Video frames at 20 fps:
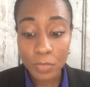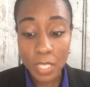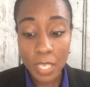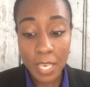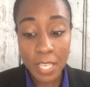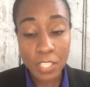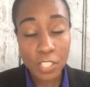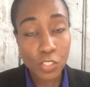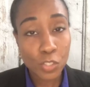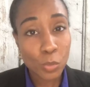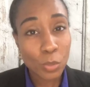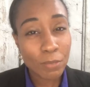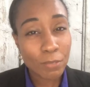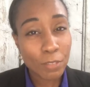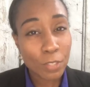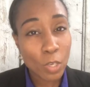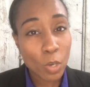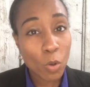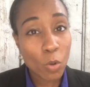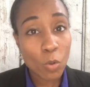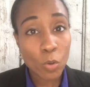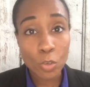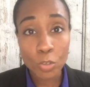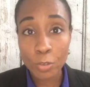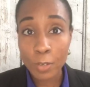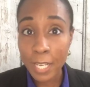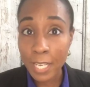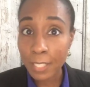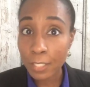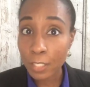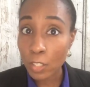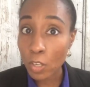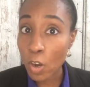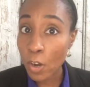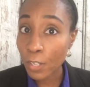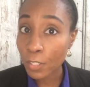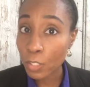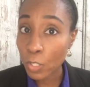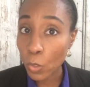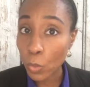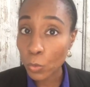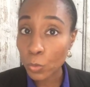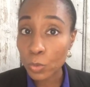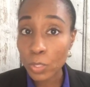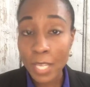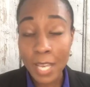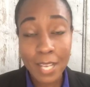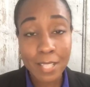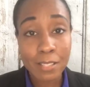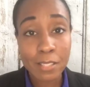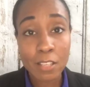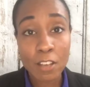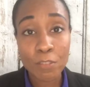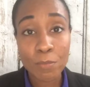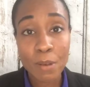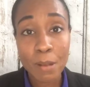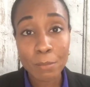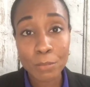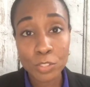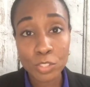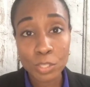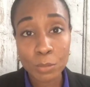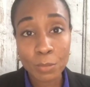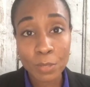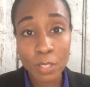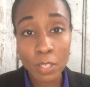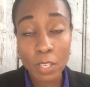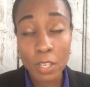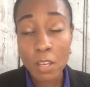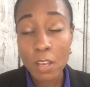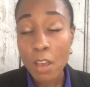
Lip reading: And did you even know Grant Cardone had self-published a book?